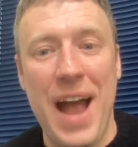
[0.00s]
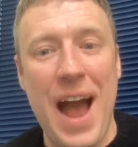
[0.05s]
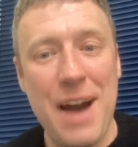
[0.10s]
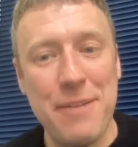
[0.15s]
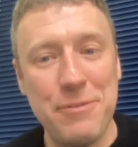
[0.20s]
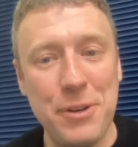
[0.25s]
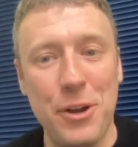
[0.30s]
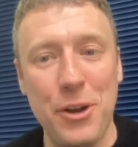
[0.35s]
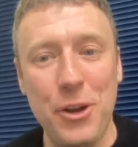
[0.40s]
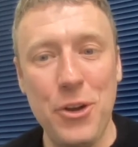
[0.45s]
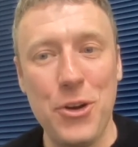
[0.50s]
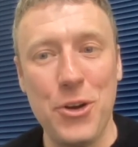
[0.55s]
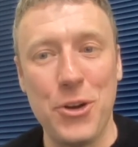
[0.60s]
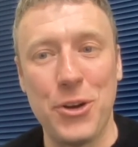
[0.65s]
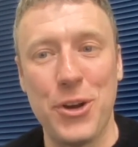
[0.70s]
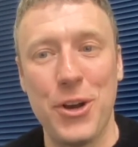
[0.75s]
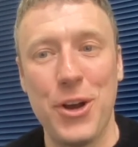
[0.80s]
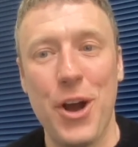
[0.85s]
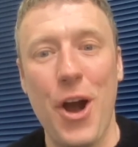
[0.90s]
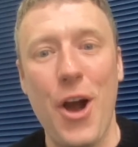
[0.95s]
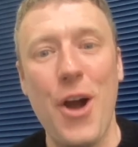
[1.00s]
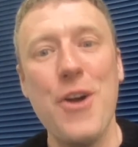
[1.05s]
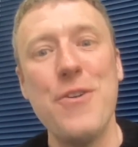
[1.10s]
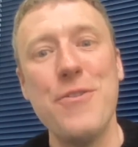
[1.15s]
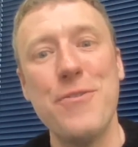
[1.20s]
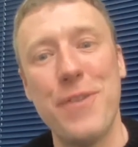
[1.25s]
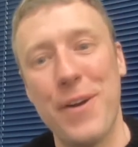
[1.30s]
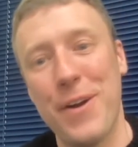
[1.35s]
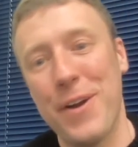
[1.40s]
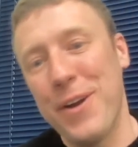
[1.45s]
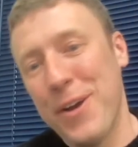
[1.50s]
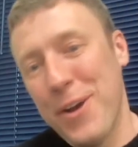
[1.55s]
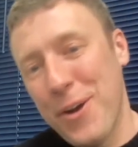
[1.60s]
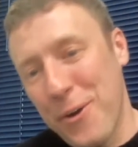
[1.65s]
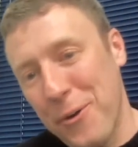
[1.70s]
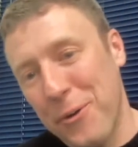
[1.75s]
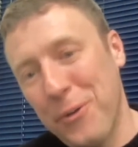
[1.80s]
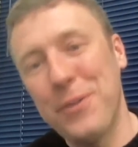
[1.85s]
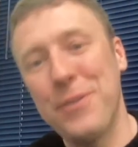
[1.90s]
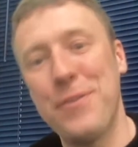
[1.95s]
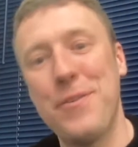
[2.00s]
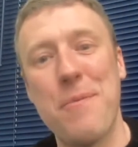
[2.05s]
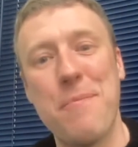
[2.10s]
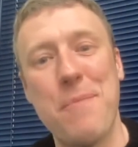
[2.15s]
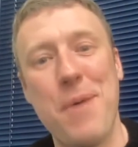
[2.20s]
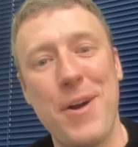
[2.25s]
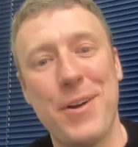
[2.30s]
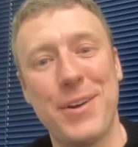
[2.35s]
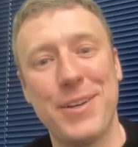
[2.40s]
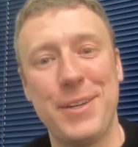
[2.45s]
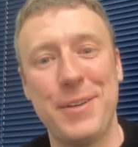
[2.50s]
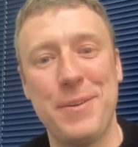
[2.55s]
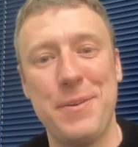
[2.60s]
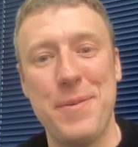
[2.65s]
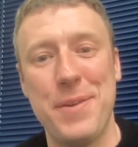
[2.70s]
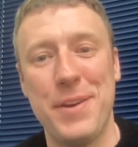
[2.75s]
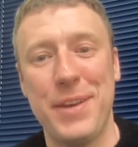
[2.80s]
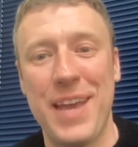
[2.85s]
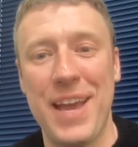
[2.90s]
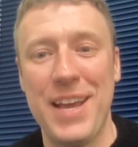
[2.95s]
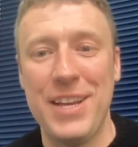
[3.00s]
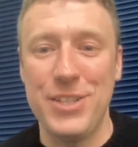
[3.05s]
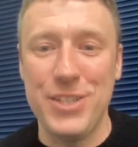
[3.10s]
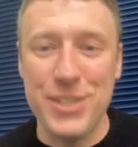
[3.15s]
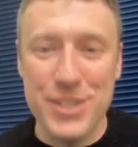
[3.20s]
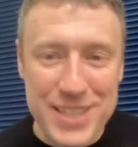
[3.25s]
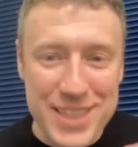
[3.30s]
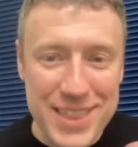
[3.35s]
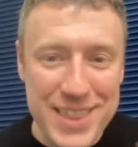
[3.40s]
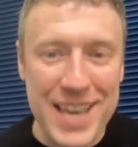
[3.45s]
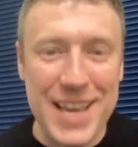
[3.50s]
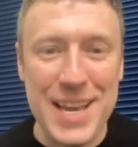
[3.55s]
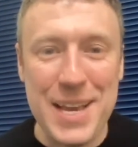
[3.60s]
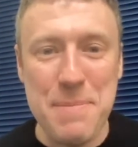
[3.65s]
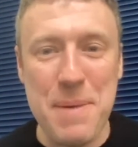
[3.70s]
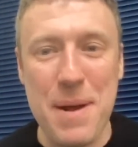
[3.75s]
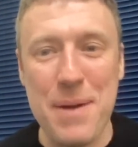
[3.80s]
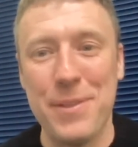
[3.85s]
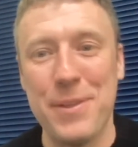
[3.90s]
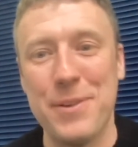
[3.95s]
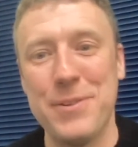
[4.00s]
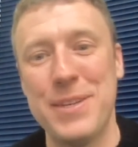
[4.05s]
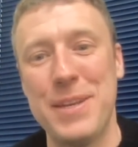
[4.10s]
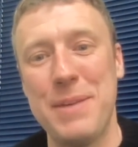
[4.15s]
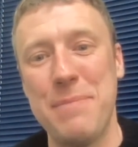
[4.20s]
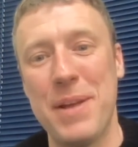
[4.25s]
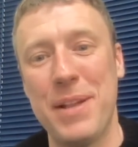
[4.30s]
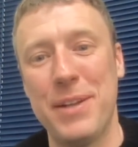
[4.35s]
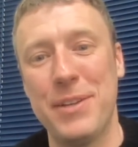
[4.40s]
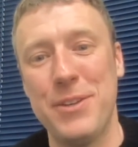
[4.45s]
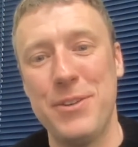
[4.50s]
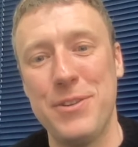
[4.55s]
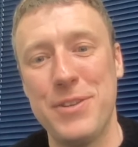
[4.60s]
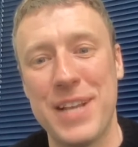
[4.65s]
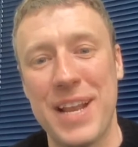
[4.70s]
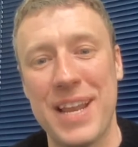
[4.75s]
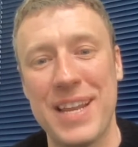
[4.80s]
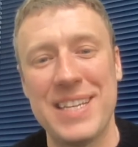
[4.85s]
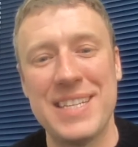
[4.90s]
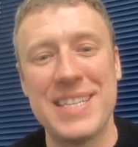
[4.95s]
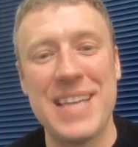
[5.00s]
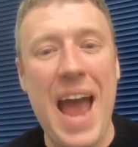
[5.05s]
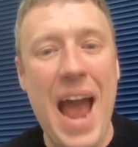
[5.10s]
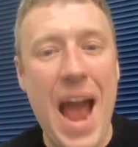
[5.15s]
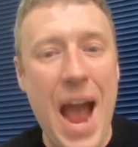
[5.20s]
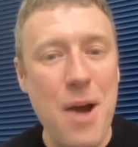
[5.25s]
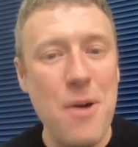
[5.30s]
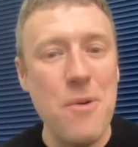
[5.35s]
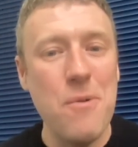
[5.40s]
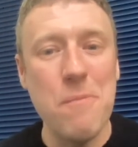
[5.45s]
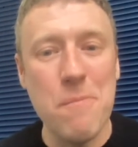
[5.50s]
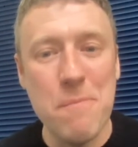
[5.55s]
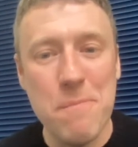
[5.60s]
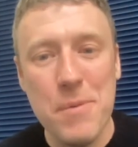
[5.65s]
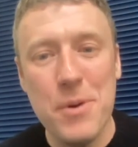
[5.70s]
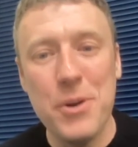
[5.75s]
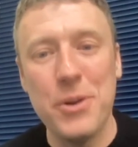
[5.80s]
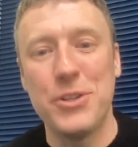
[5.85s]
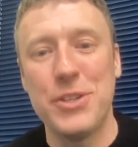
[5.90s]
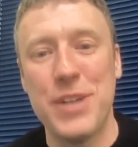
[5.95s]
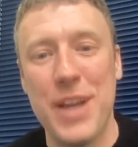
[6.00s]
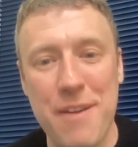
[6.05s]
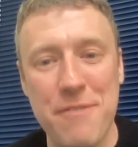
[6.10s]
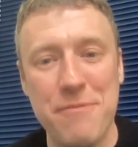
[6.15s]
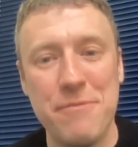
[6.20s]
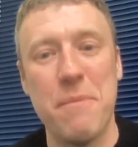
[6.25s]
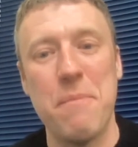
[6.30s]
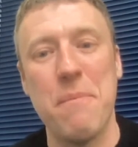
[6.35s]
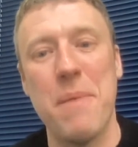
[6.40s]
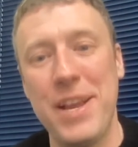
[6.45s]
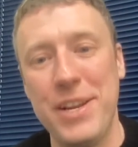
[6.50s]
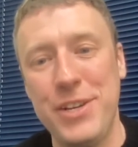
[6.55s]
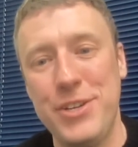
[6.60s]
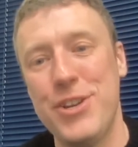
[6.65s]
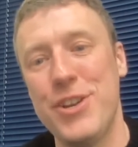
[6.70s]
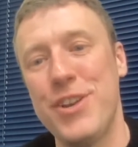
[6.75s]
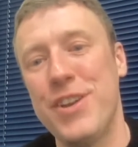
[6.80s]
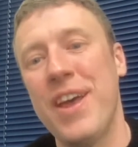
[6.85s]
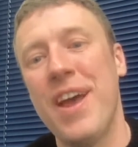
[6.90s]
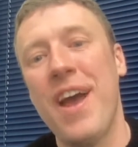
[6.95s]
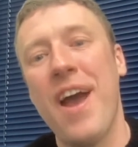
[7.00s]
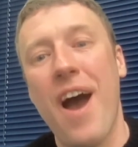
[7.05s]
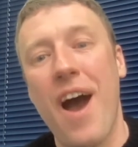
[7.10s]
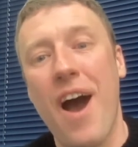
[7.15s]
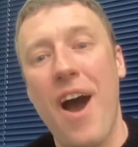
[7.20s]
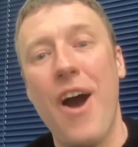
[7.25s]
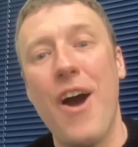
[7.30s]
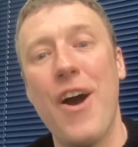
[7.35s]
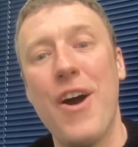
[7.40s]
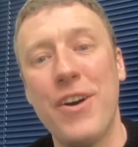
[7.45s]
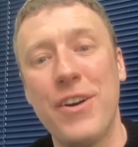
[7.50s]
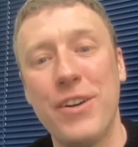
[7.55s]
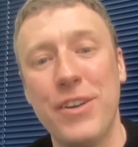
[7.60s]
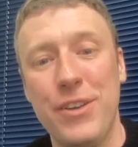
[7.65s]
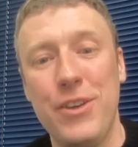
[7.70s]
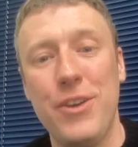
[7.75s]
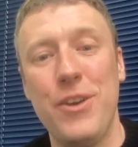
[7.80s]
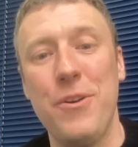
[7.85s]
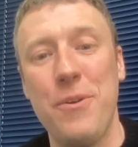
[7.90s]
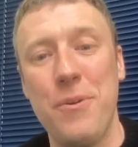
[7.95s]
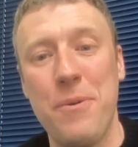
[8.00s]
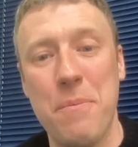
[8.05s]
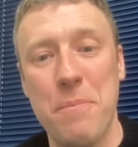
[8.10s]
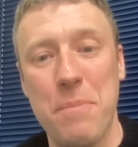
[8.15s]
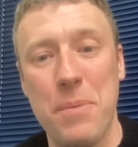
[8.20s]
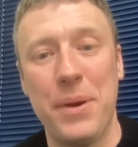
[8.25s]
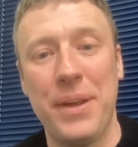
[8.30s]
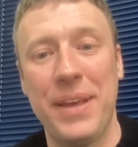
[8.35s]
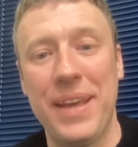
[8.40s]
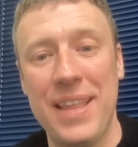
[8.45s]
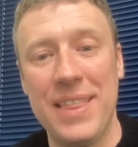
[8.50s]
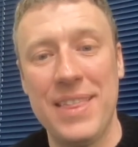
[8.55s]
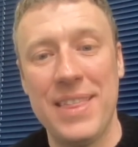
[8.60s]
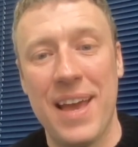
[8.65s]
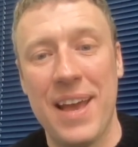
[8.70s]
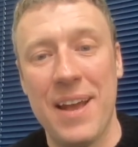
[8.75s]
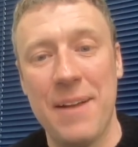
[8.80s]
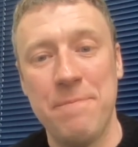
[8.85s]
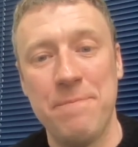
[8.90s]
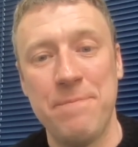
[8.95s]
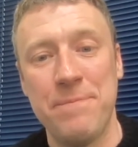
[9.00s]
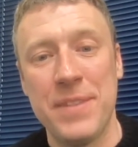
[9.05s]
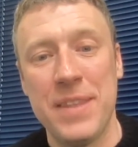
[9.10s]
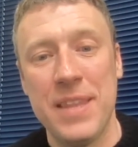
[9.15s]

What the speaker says: Have a look over all of your marketing communications. Think about those email newsletters. How much information are you putting in there?